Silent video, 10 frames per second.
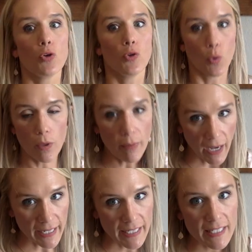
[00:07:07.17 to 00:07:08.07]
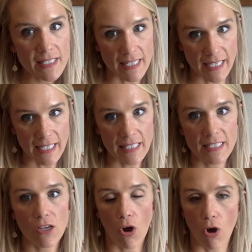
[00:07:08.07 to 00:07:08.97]
Your body
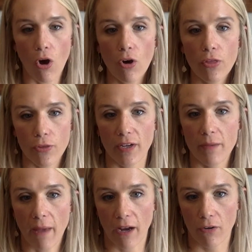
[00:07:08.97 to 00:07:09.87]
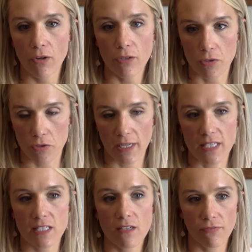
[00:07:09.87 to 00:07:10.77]
needs all 3
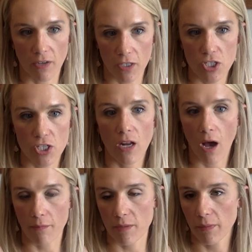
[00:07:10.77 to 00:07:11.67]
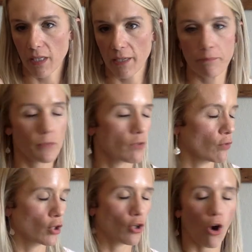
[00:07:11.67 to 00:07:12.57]
macronutrients to function optimally,
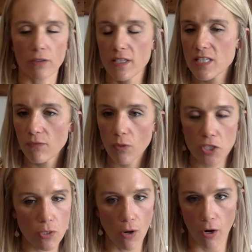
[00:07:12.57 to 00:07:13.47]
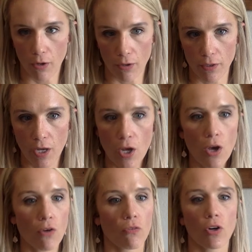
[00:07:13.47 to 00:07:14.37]
regardless of what you heard,
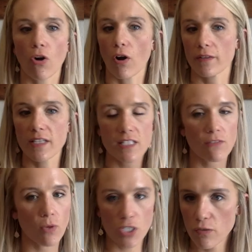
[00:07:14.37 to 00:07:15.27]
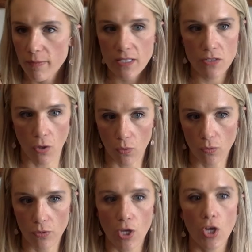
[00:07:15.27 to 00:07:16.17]
regardless of what you've been told.